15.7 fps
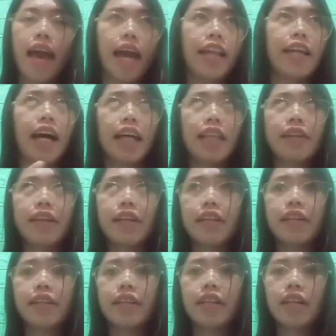and
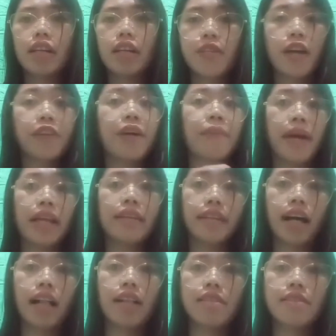other
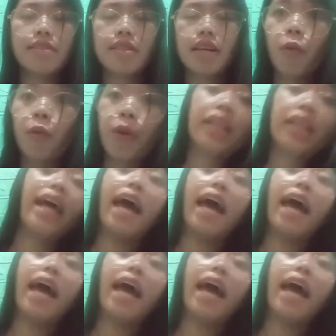sacramentals will